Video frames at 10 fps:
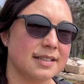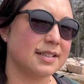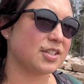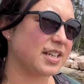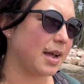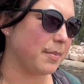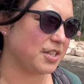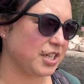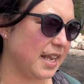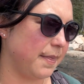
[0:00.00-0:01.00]
There's not
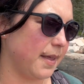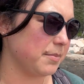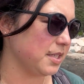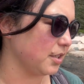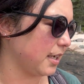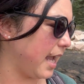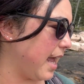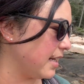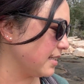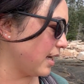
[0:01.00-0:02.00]
much in them to look
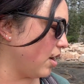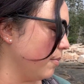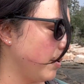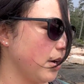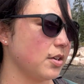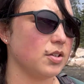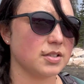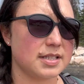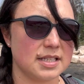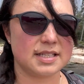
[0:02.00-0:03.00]
at. It's all
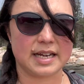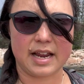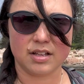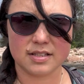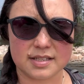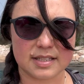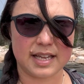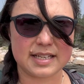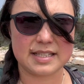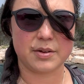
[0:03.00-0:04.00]
barnacles and snails
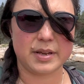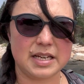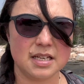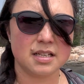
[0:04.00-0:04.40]
and seaweed.